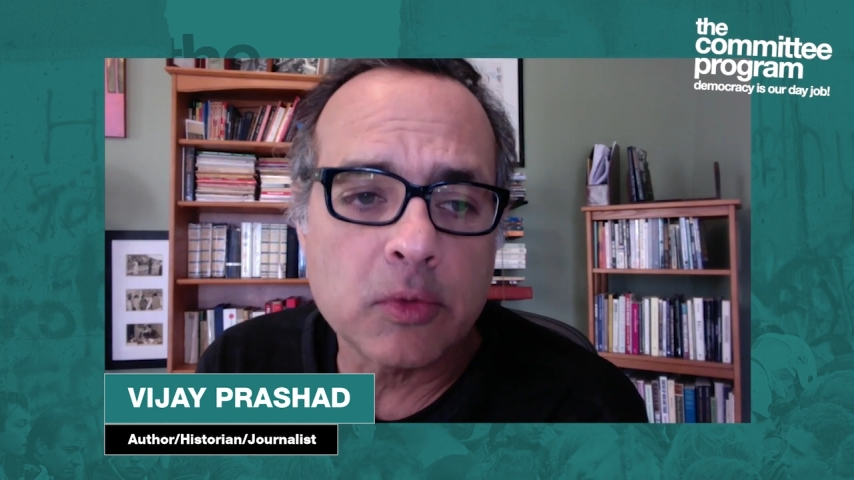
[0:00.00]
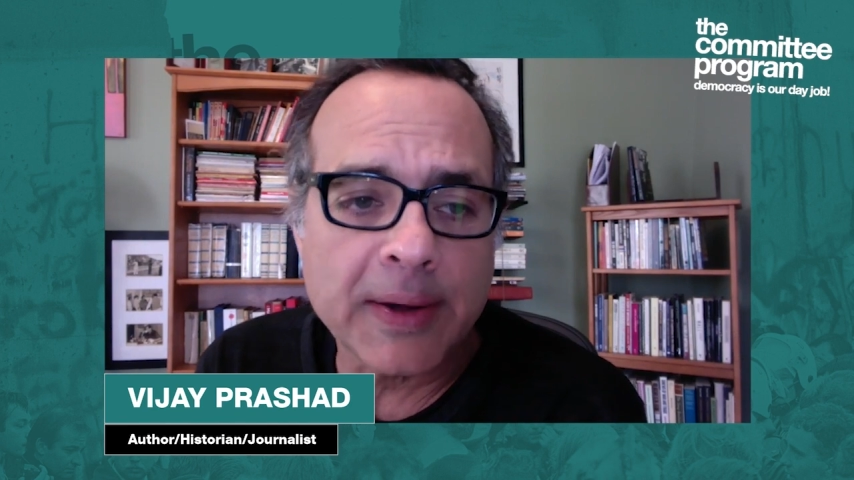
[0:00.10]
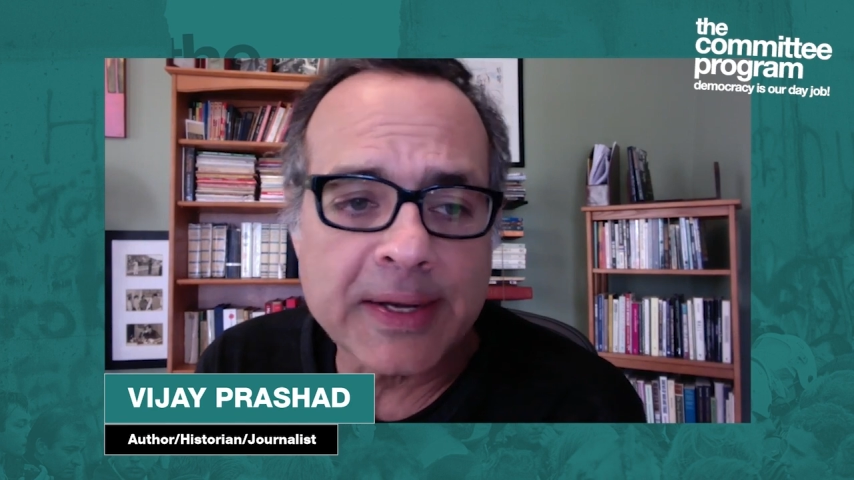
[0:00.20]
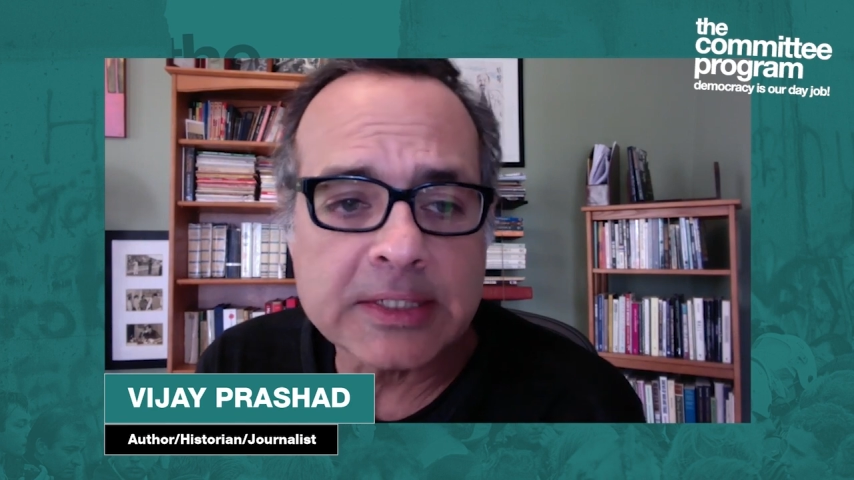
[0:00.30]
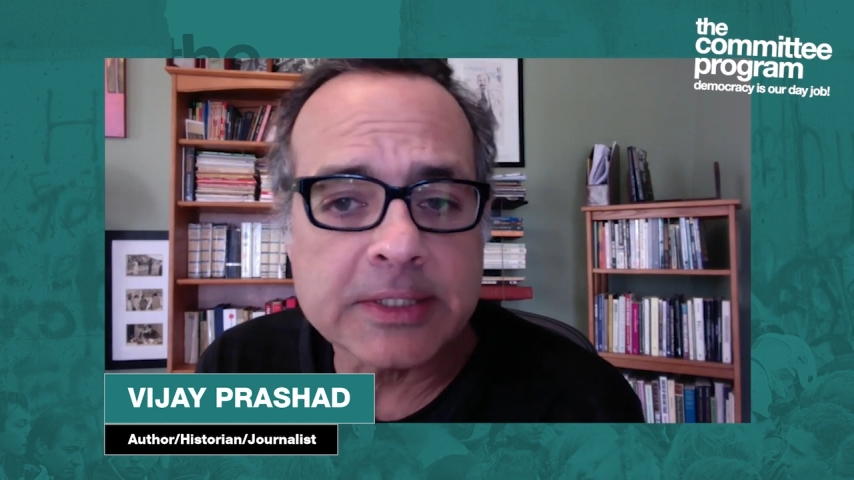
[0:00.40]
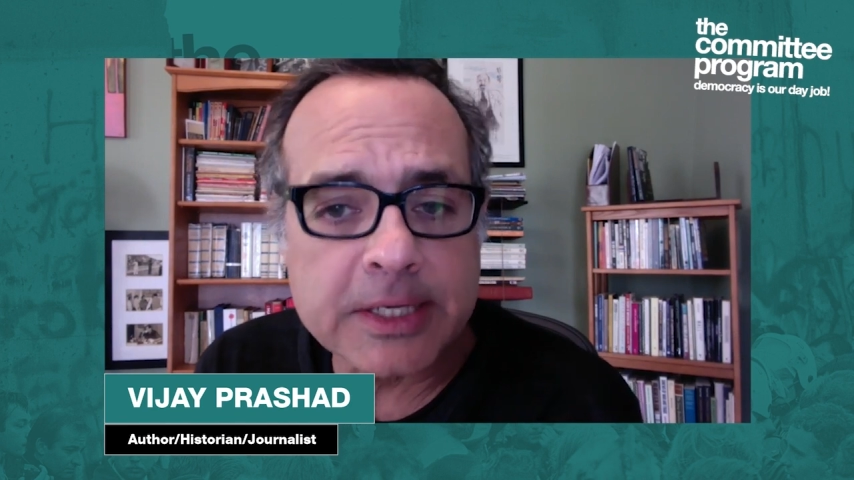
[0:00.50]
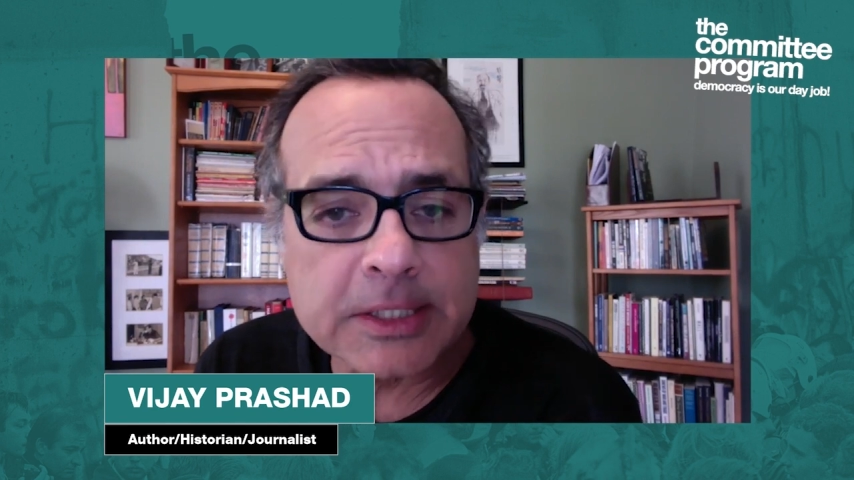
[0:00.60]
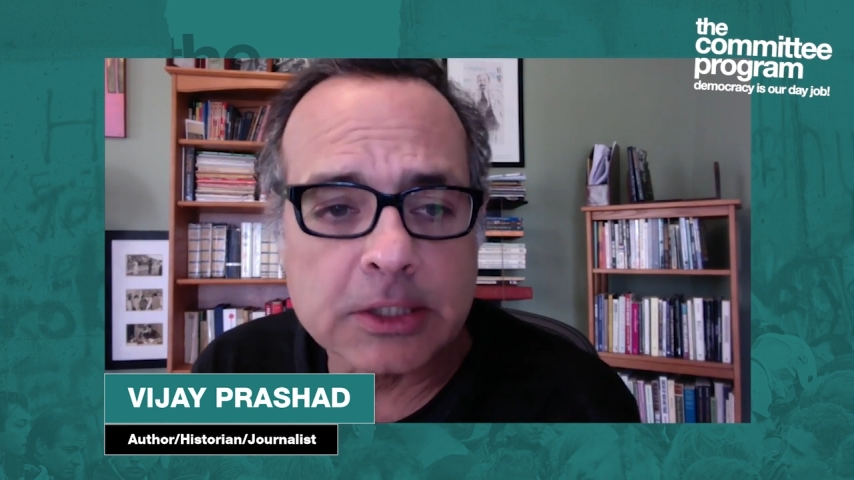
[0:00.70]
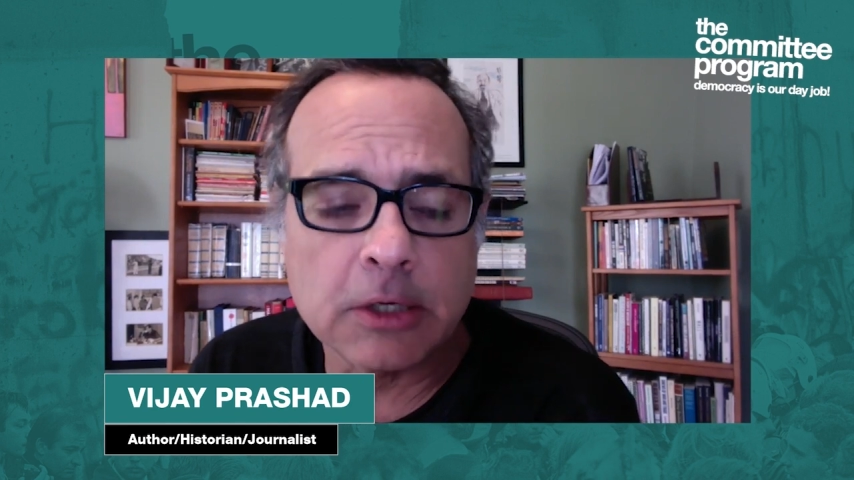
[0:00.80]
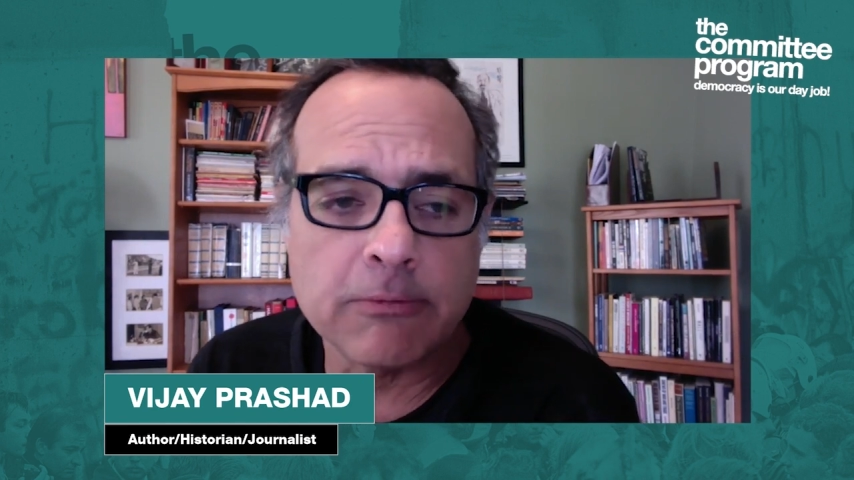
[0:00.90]

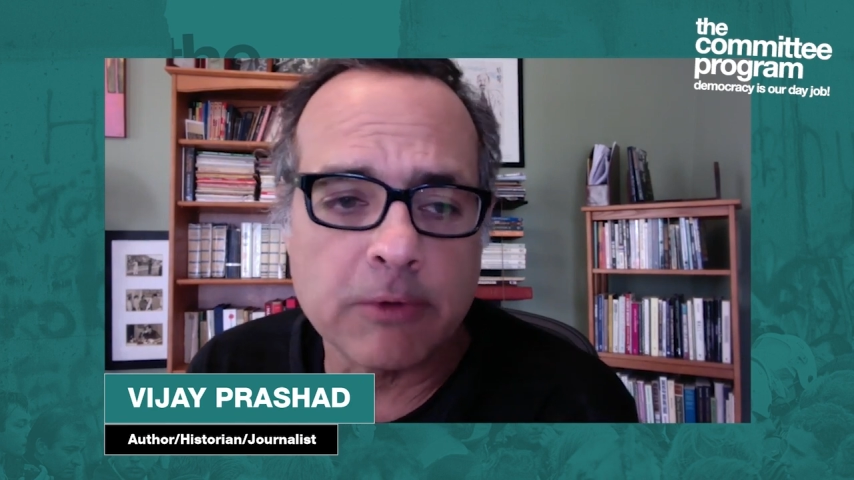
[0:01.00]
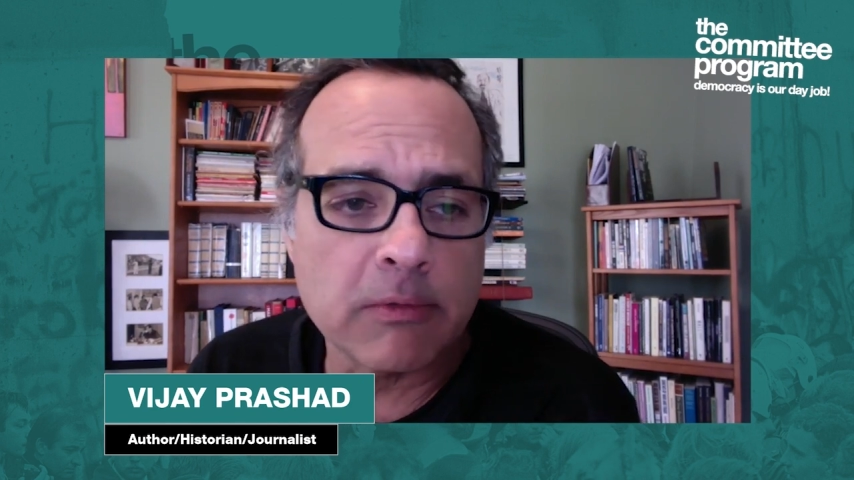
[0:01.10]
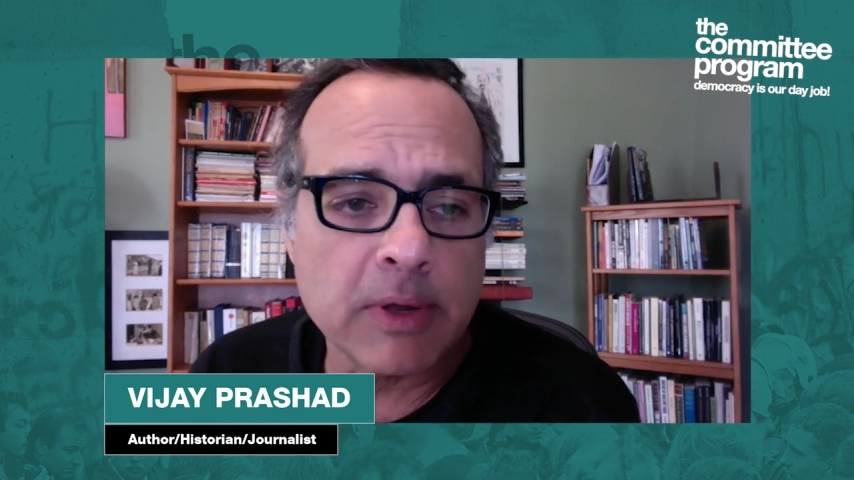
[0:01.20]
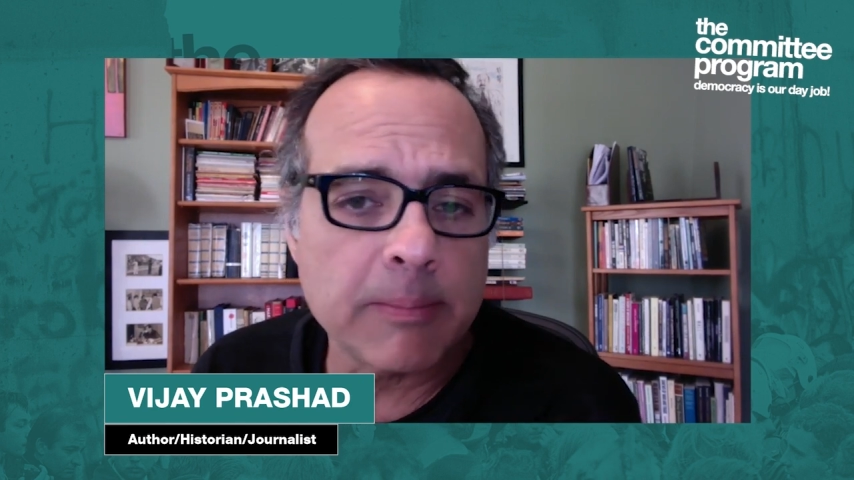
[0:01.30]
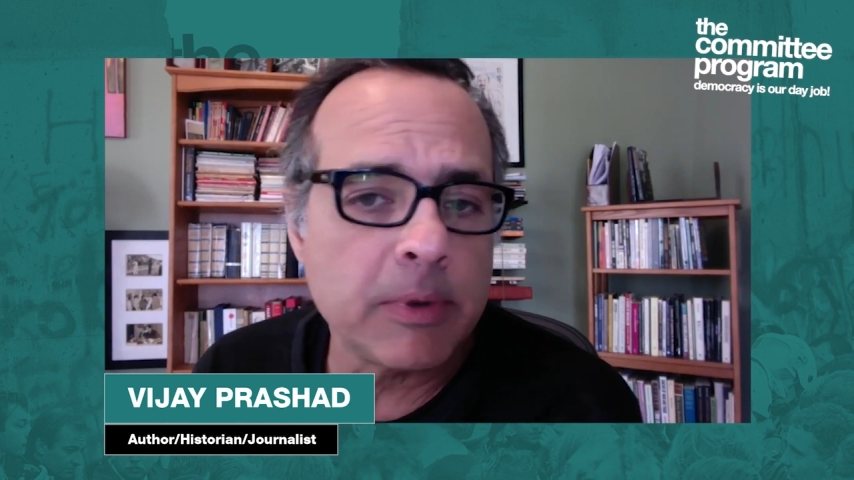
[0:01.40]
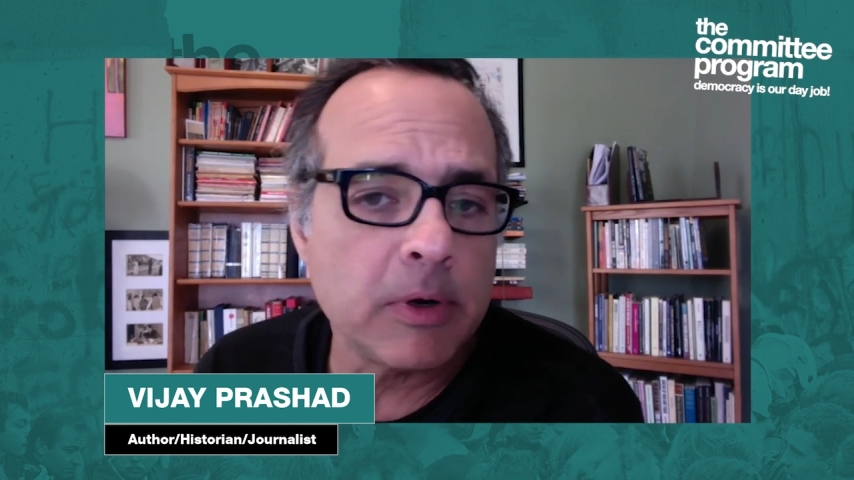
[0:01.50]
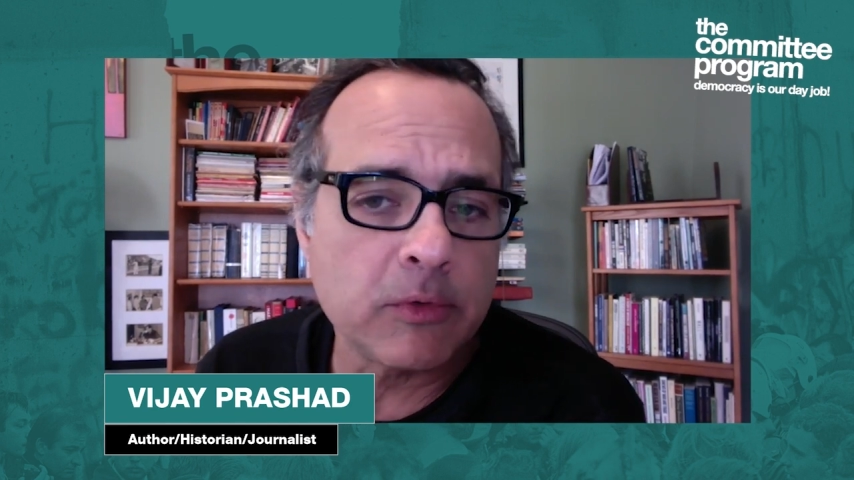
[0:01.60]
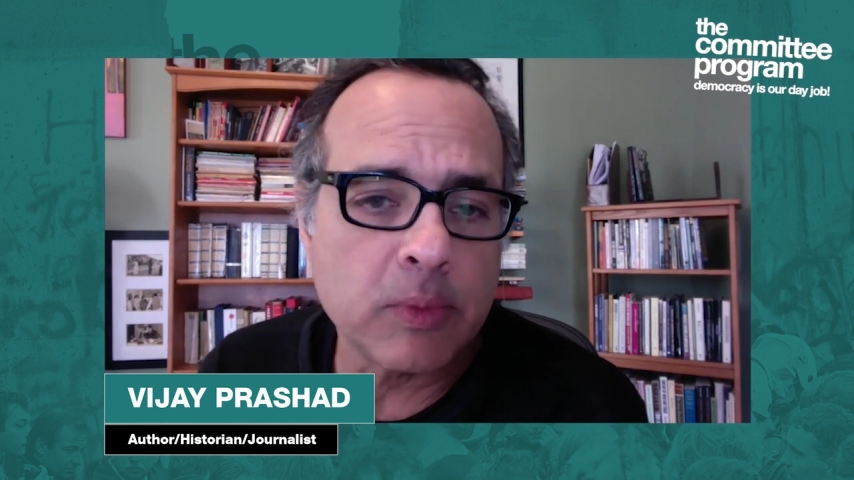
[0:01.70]
26th of November of